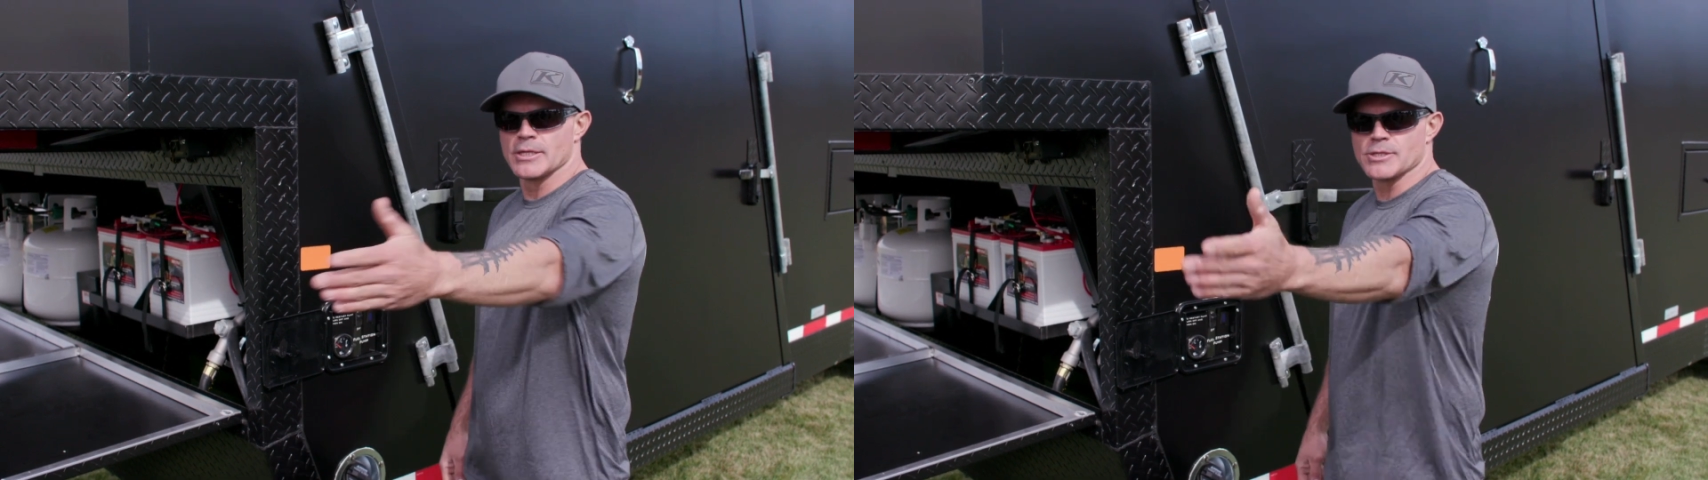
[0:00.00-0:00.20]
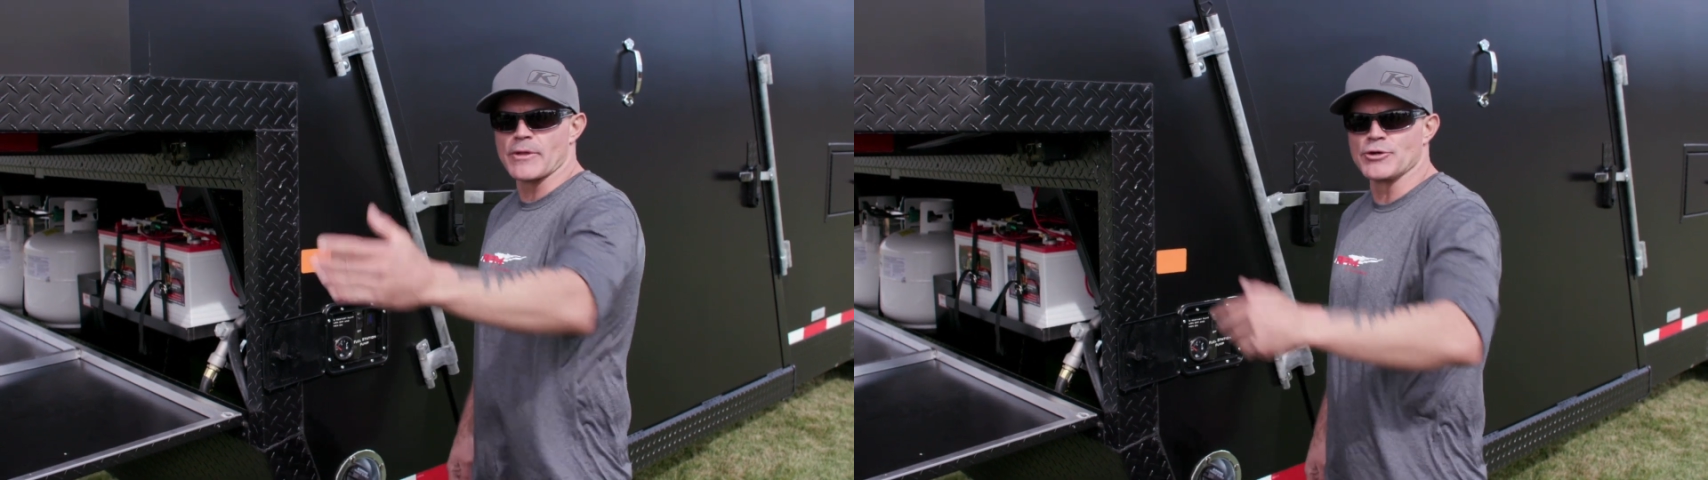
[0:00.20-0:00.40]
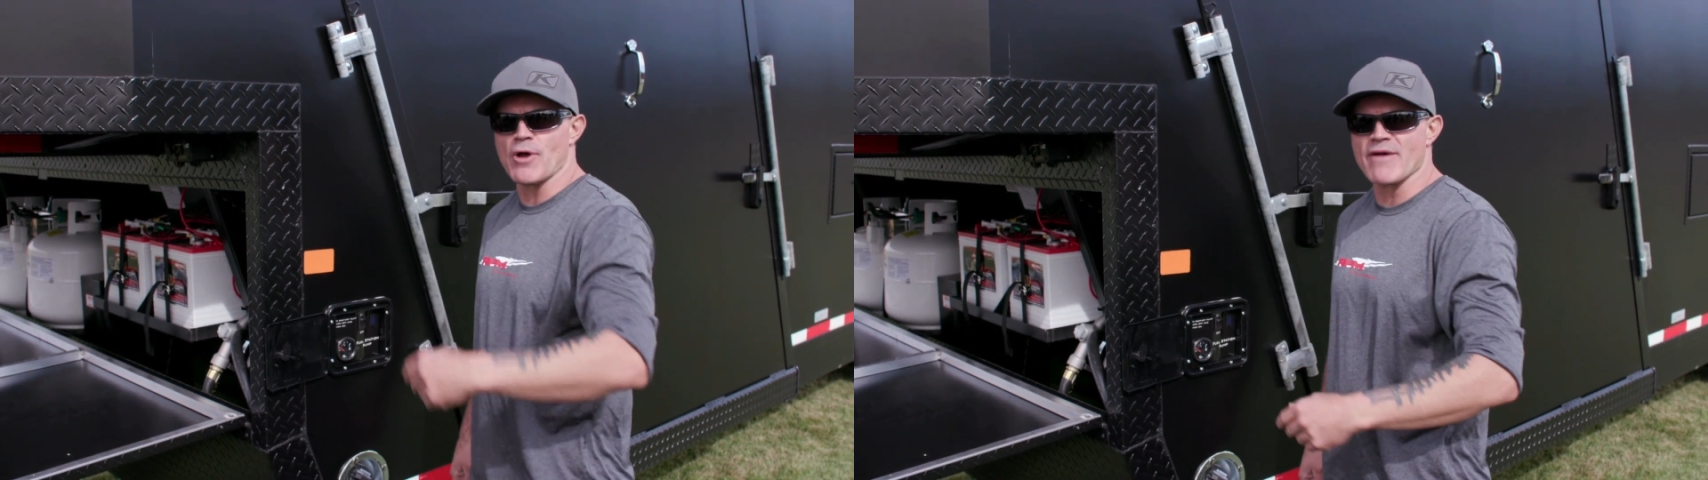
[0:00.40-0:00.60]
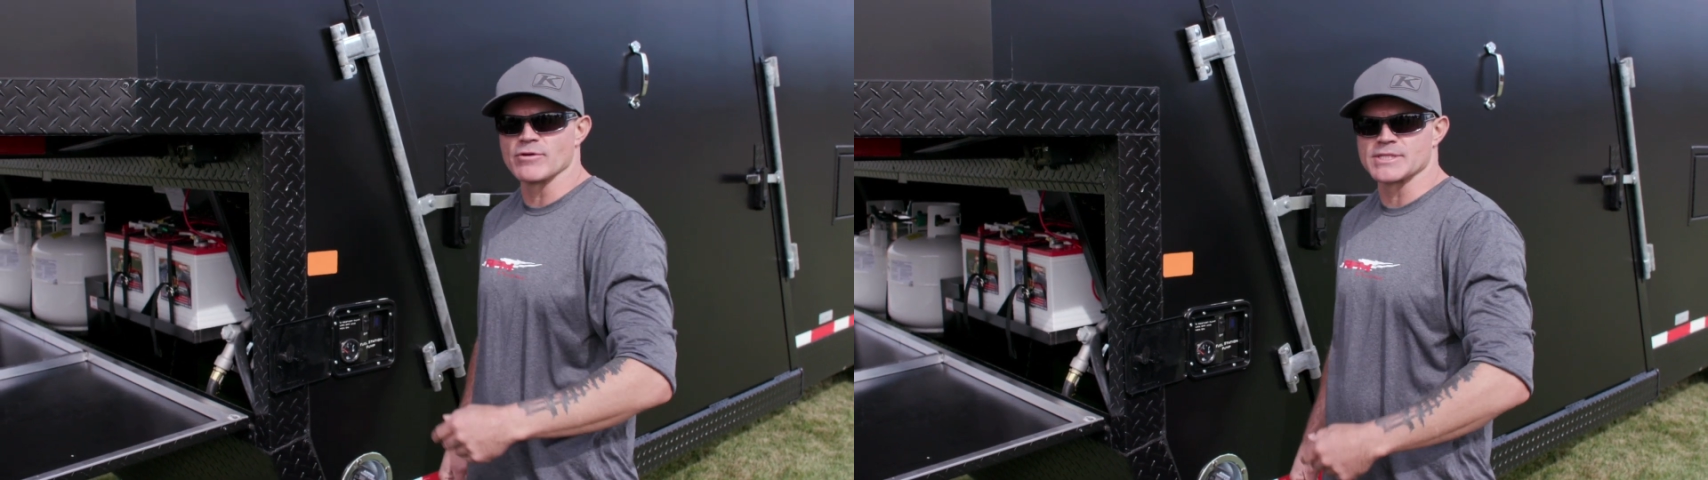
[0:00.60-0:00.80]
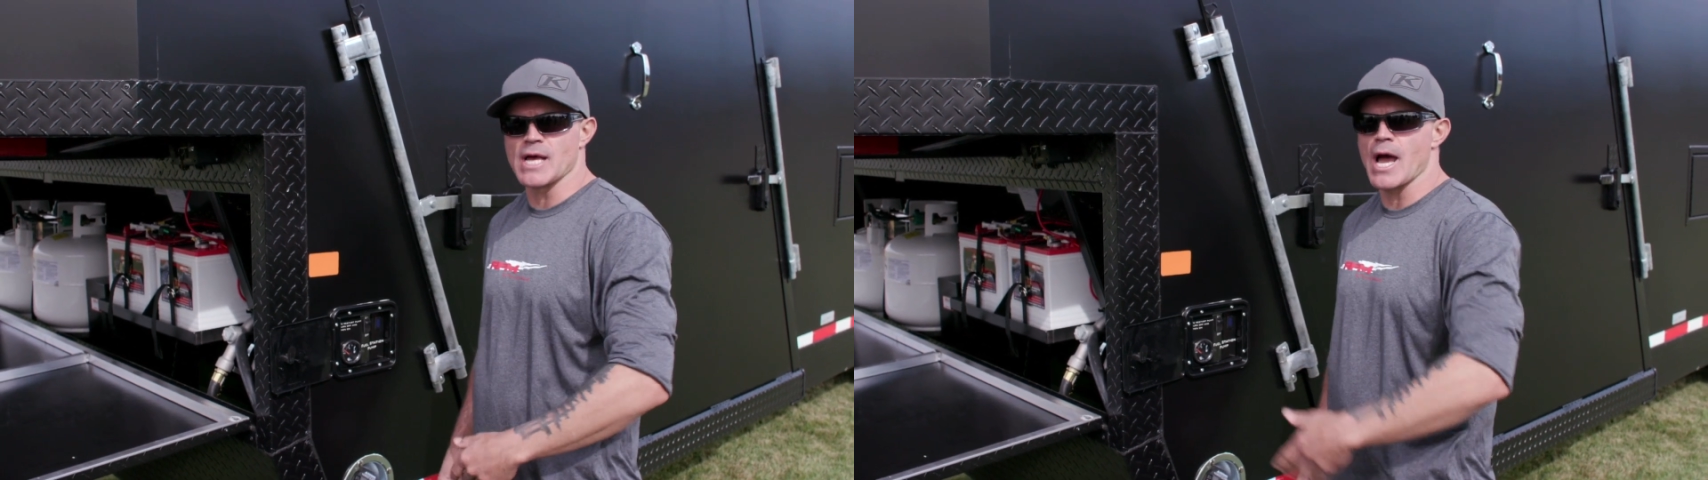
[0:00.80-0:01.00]
it's on the
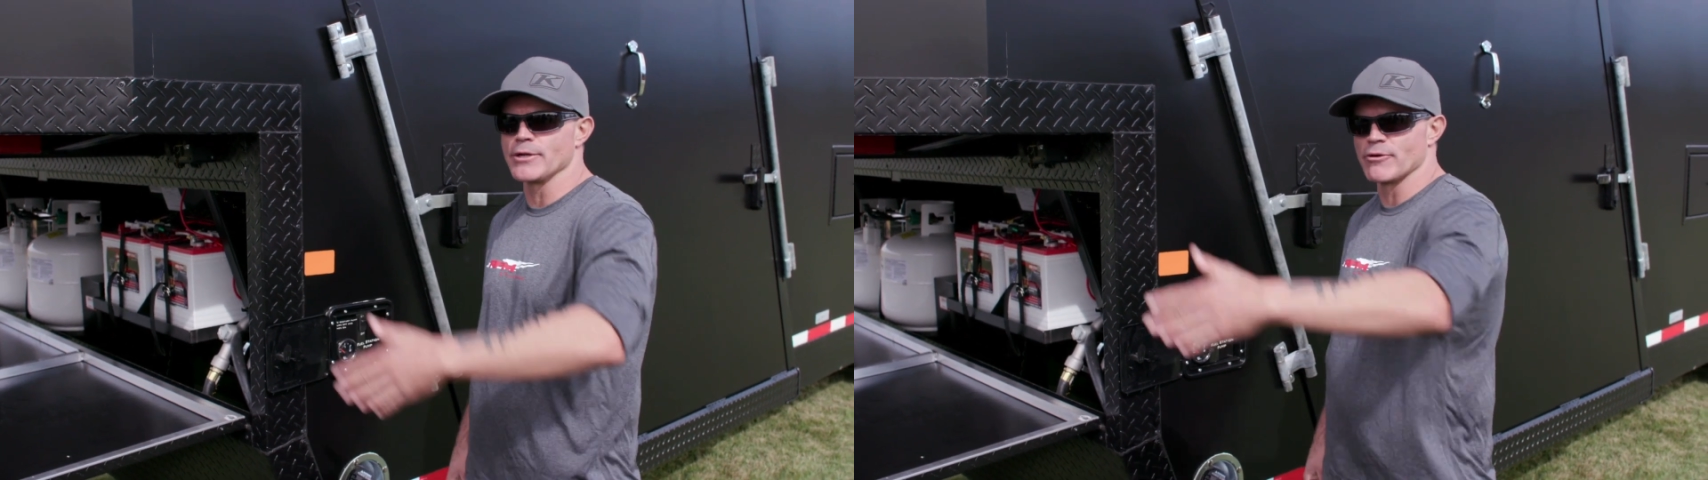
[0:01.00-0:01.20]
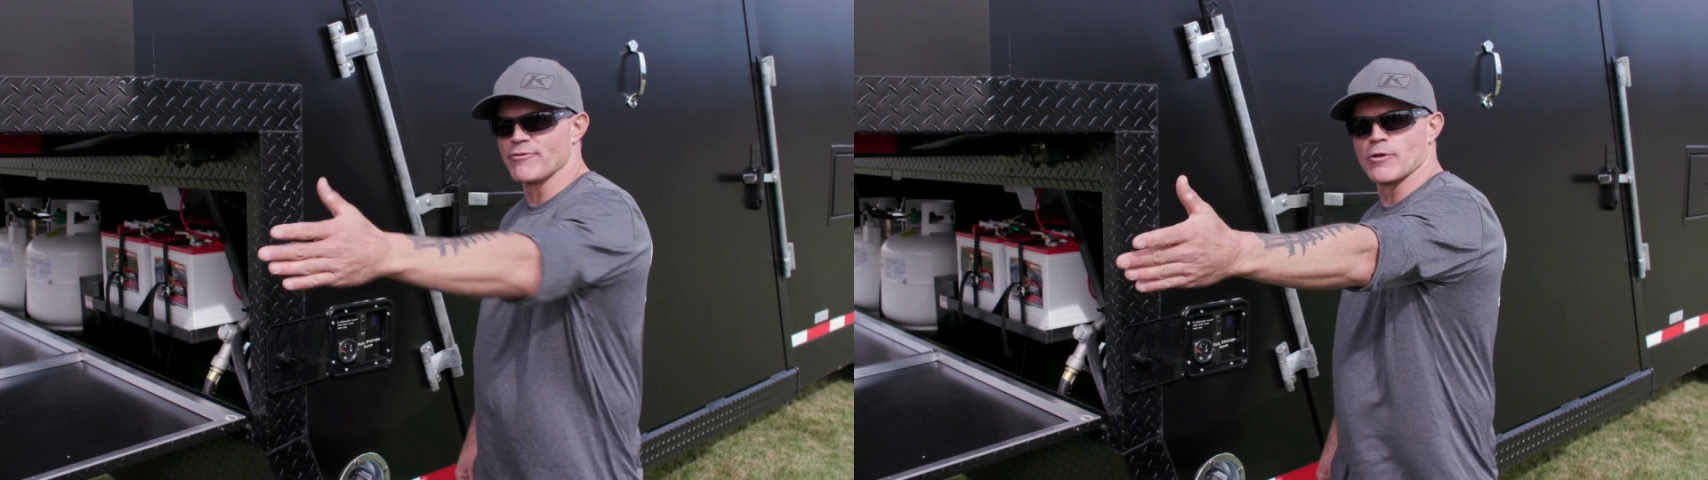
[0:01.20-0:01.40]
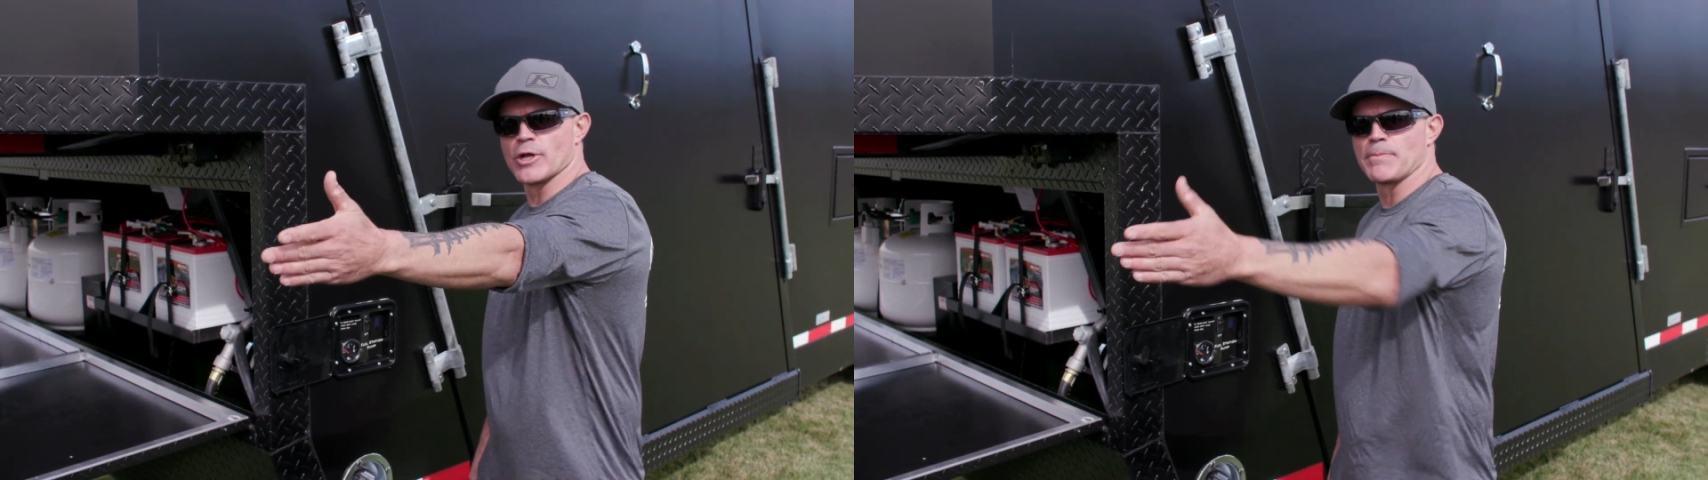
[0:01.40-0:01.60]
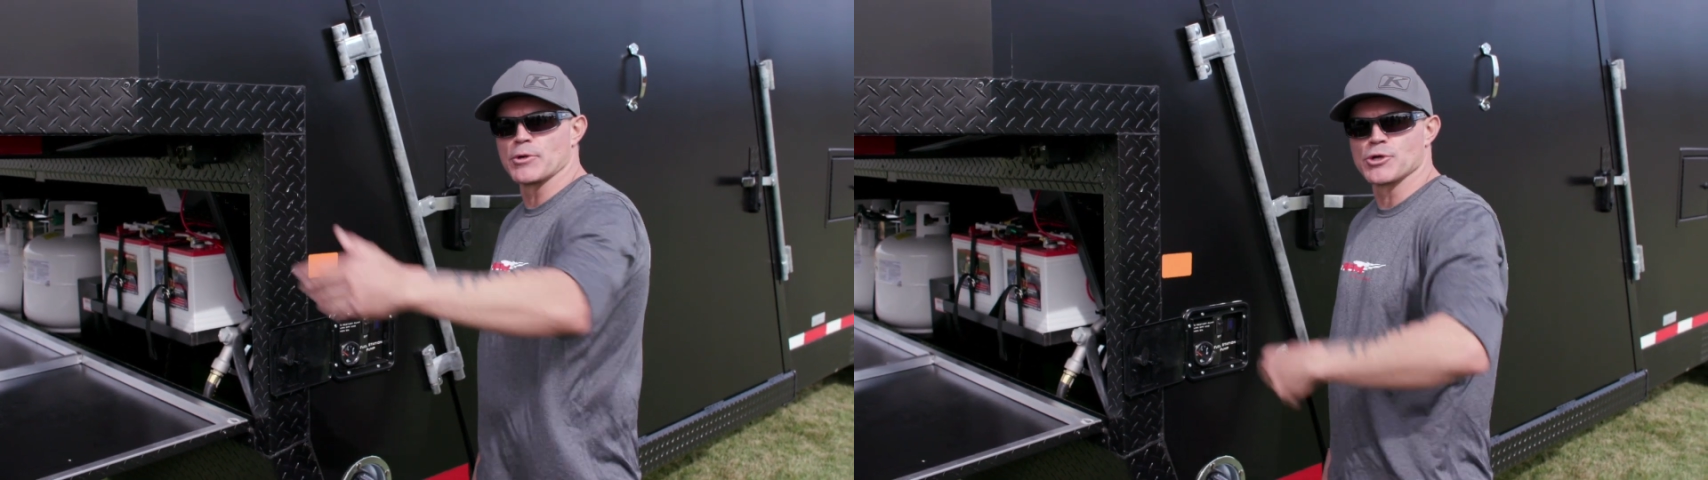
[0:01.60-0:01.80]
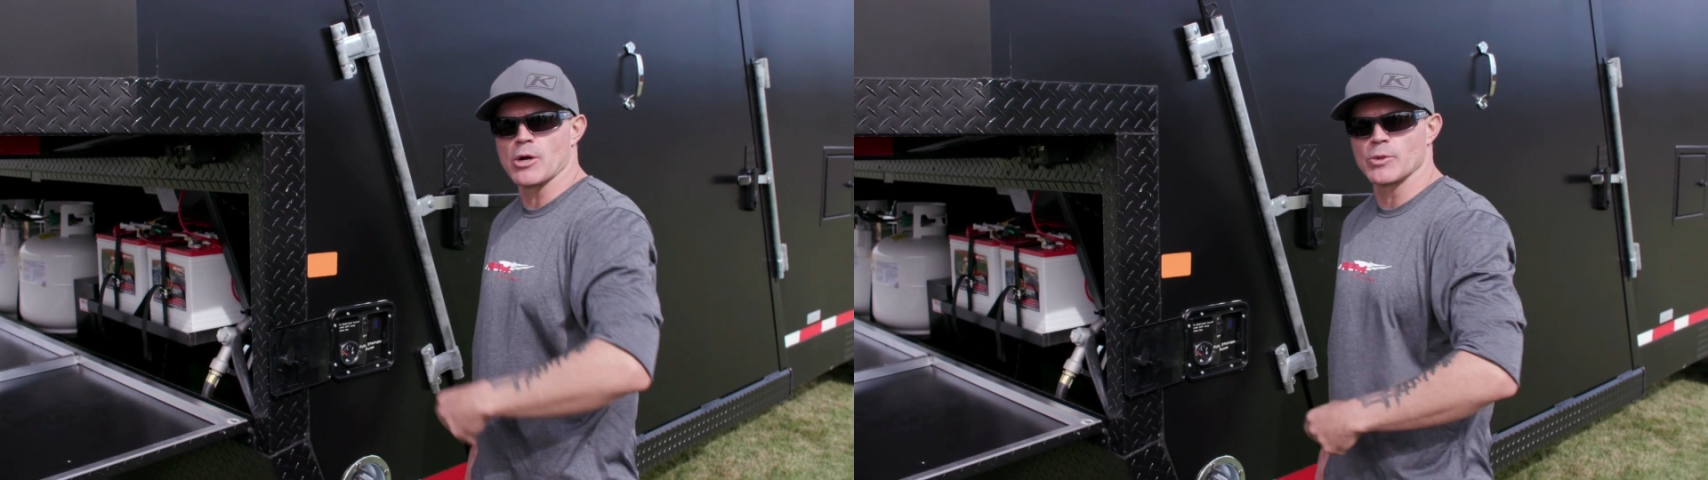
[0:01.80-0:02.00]
driver's side. You're filling up
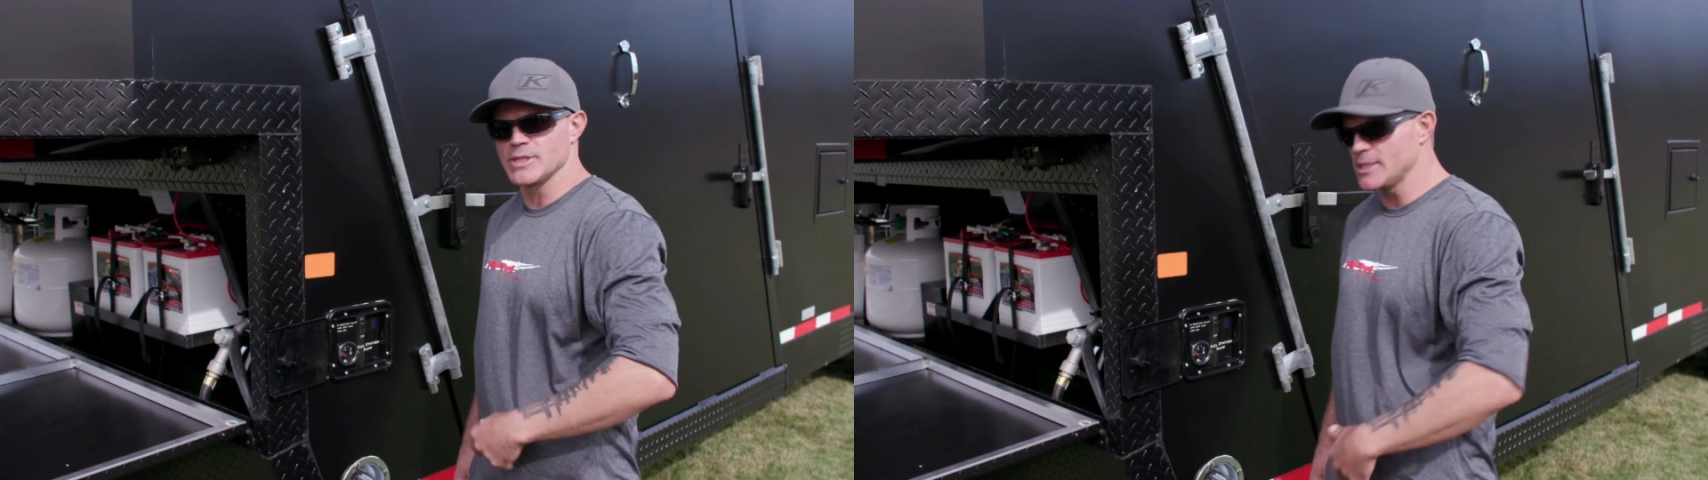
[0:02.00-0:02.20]
your truck with